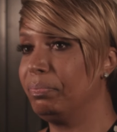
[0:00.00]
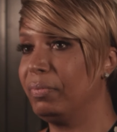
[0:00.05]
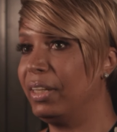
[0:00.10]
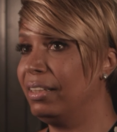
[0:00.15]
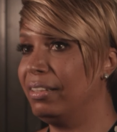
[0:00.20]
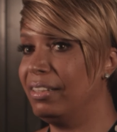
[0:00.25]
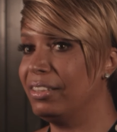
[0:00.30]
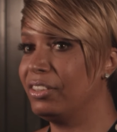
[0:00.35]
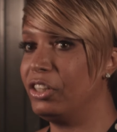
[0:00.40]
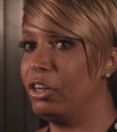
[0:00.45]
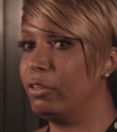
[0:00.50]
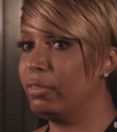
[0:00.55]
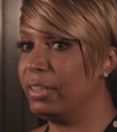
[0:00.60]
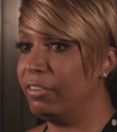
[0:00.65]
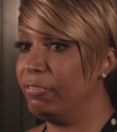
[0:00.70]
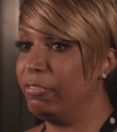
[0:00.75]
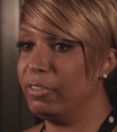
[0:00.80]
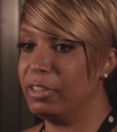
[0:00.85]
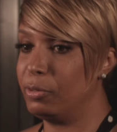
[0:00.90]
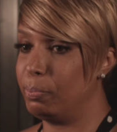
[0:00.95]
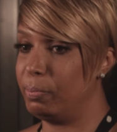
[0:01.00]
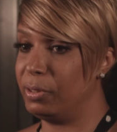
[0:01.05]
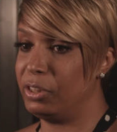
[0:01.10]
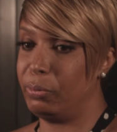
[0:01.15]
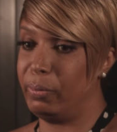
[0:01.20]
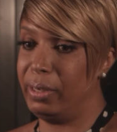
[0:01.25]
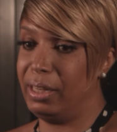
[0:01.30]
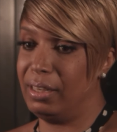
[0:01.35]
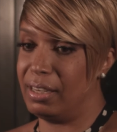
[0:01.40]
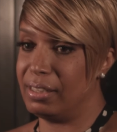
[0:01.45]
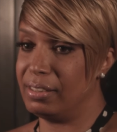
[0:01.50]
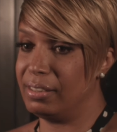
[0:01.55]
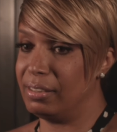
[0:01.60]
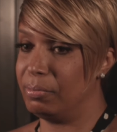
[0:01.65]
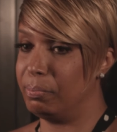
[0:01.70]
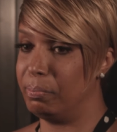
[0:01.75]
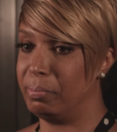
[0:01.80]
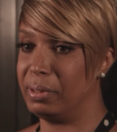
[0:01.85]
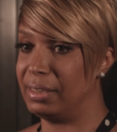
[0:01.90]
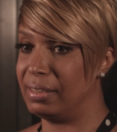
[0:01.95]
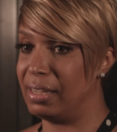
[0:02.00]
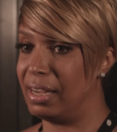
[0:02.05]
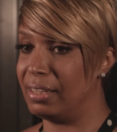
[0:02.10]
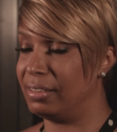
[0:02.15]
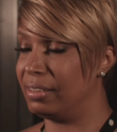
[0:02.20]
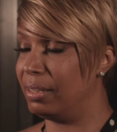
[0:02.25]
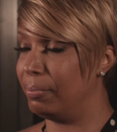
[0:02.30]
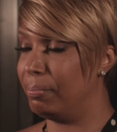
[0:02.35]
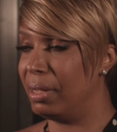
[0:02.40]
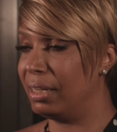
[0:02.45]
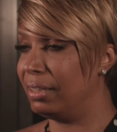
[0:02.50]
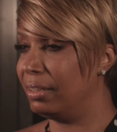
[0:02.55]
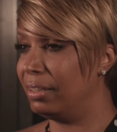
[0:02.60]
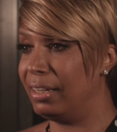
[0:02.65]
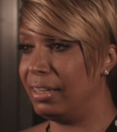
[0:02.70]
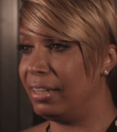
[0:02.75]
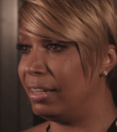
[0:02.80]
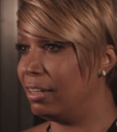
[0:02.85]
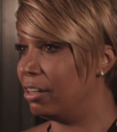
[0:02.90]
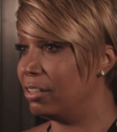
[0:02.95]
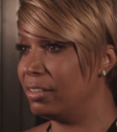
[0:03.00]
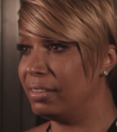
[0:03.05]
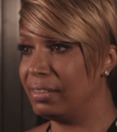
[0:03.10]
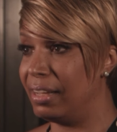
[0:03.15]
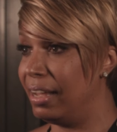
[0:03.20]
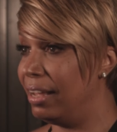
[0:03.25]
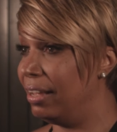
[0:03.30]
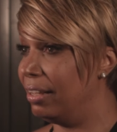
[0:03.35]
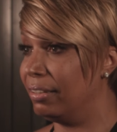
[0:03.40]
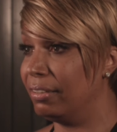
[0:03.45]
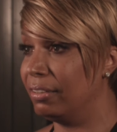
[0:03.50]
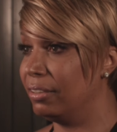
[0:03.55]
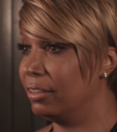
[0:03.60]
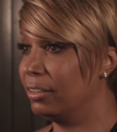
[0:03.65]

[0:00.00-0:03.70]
And there's no difference between us besides the melanin in our skin.